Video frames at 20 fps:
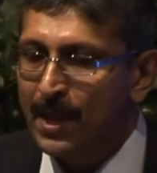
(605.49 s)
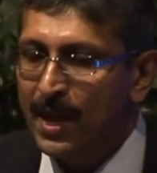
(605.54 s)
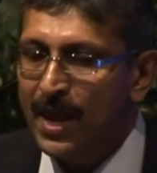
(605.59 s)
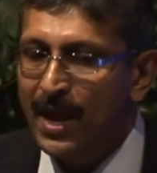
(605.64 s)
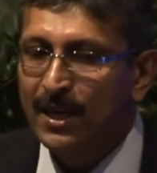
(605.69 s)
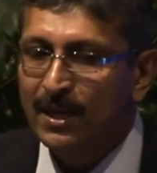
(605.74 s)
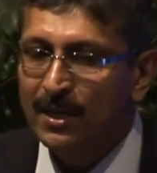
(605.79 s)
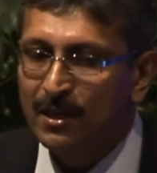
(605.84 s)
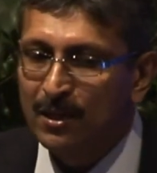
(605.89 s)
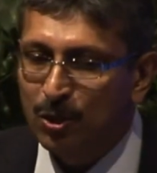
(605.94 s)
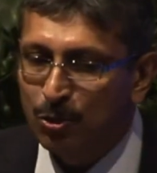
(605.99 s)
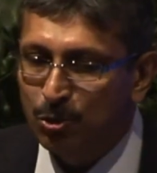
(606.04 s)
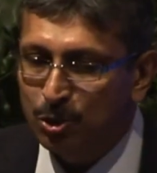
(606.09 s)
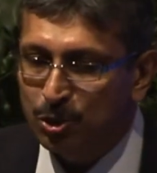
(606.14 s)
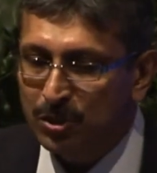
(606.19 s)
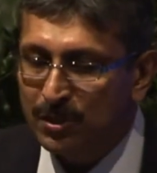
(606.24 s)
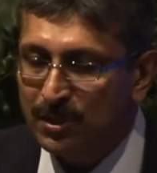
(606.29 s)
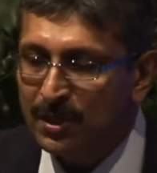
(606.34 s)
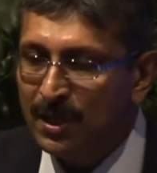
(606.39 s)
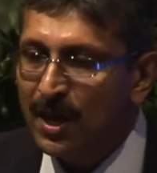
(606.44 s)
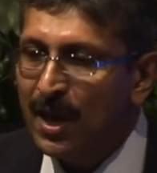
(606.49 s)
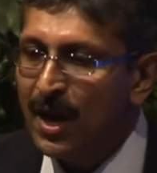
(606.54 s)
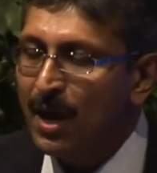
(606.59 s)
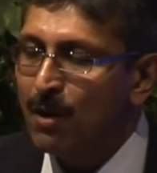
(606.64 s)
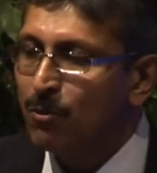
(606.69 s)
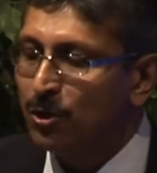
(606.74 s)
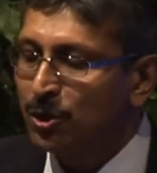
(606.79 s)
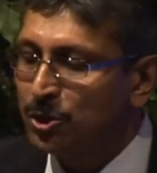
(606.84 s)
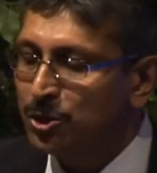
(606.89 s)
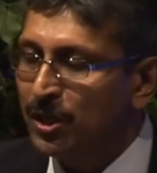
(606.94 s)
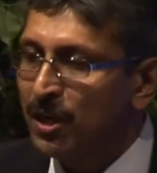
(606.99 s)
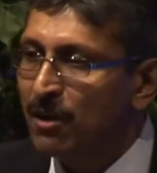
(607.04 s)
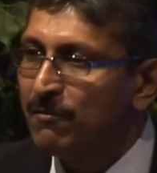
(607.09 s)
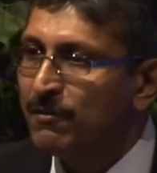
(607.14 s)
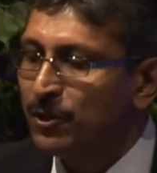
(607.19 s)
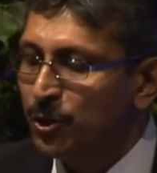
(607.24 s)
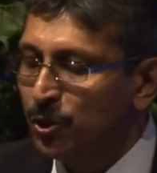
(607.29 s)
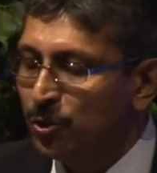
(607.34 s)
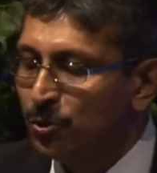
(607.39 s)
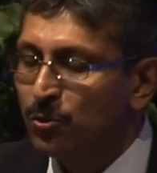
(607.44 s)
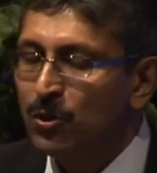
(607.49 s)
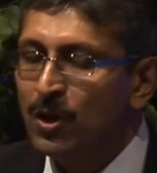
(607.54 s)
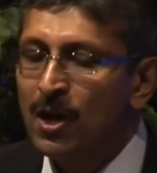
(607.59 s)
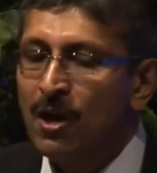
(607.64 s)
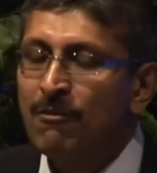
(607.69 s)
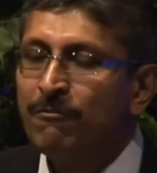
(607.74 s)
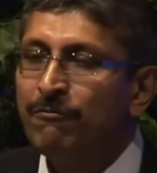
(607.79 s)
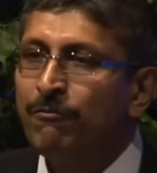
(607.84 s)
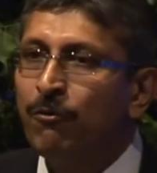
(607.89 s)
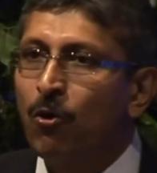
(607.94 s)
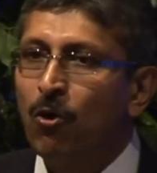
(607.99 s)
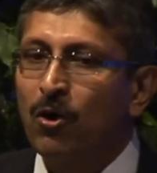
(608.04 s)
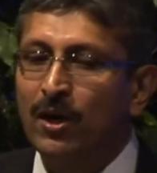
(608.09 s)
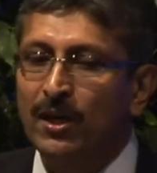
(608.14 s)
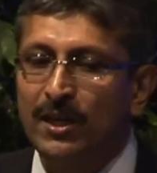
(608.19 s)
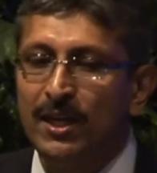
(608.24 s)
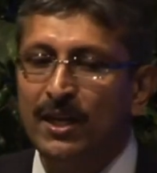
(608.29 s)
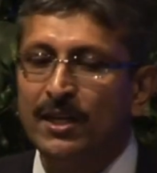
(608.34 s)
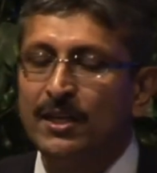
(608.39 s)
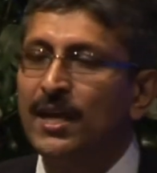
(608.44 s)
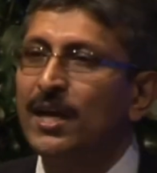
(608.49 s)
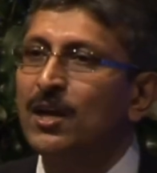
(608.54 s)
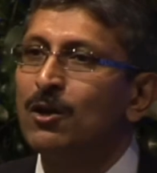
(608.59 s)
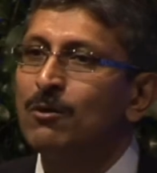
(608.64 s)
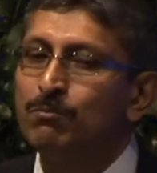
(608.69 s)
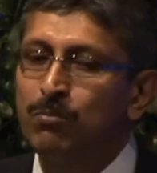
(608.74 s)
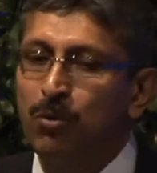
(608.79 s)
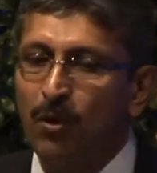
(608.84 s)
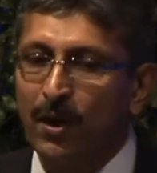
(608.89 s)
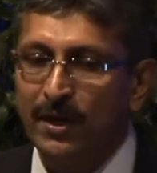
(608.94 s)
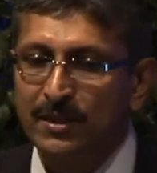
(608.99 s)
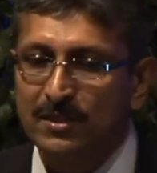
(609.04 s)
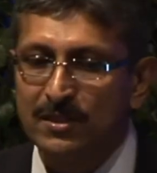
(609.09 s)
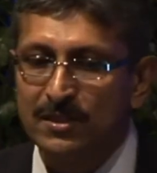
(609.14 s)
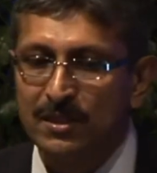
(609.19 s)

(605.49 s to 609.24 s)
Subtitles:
In conclusion, I want to share with you 4 key take-home points.